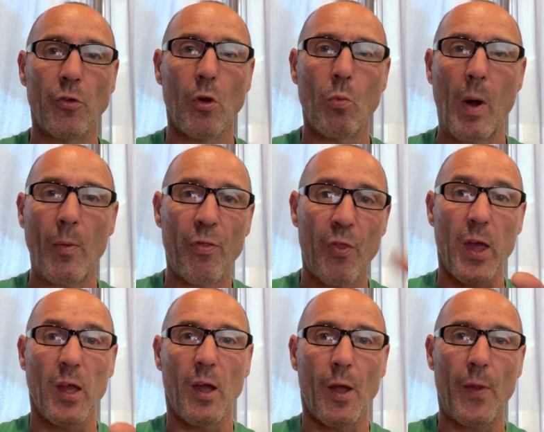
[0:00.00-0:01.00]
do one
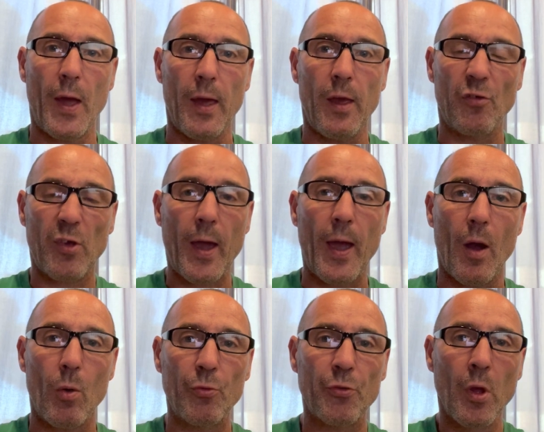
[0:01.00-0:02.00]
thing, and that is
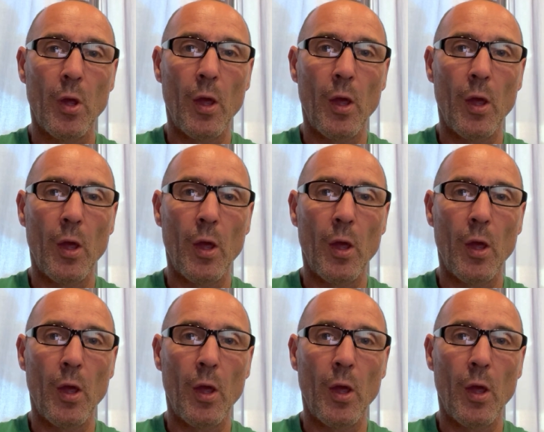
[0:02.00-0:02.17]
house